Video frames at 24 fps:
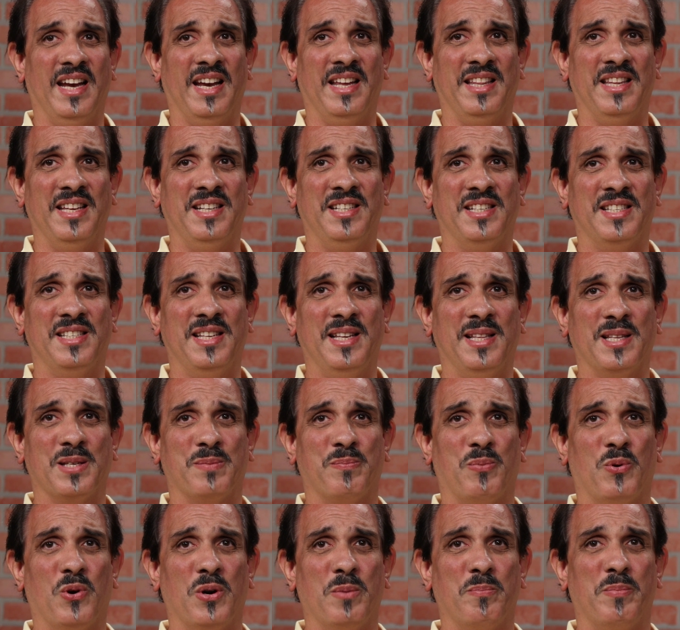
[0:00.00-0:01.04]
and they just see this
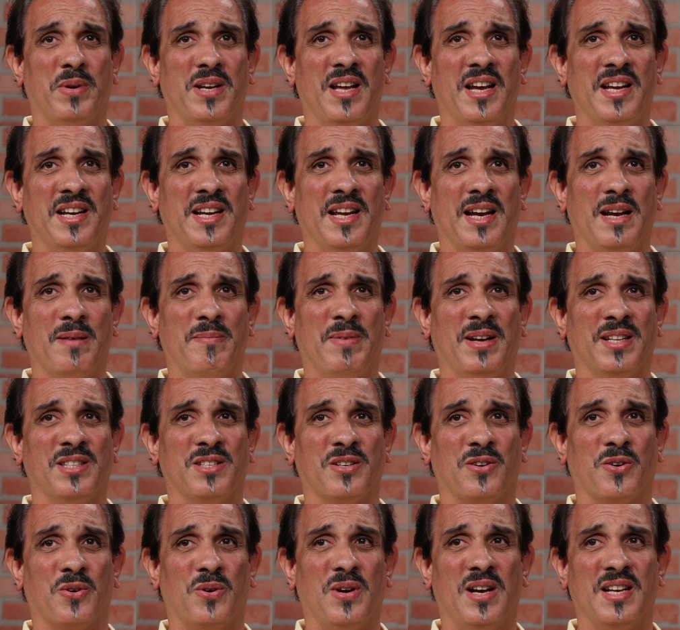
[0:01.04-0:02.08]
poor blind guy about
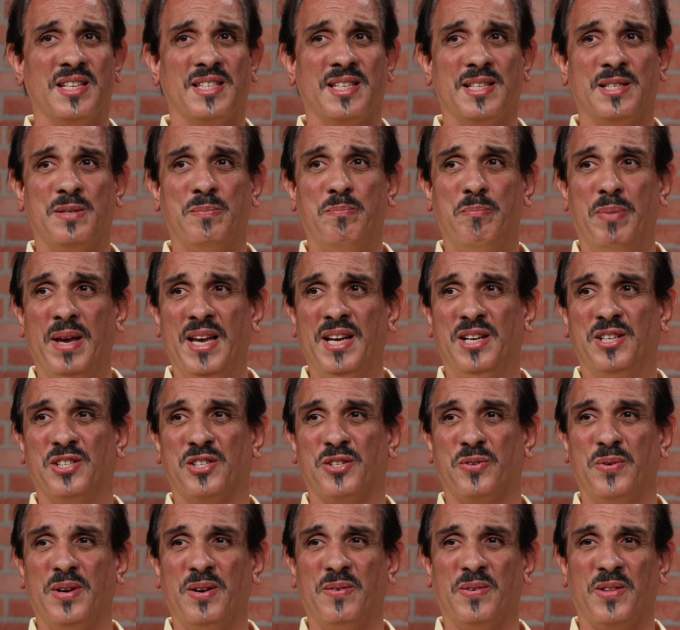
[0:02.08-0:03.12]
to cross this big
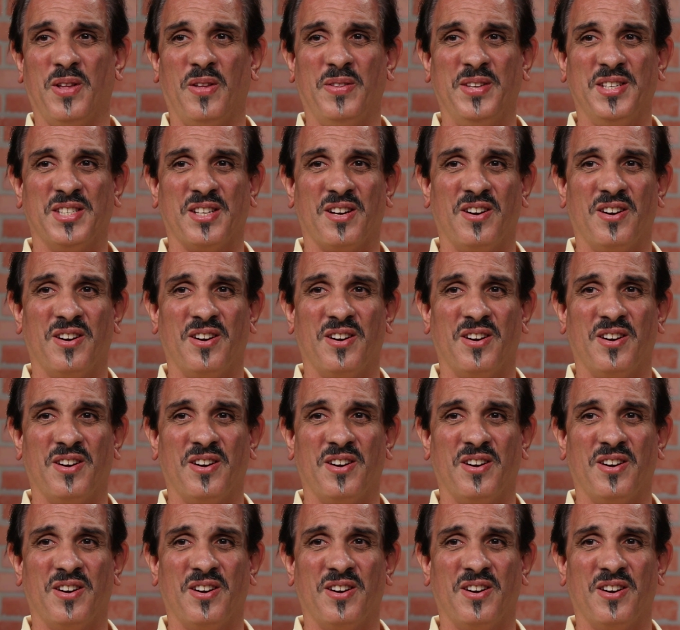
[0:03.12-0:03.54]
street with all these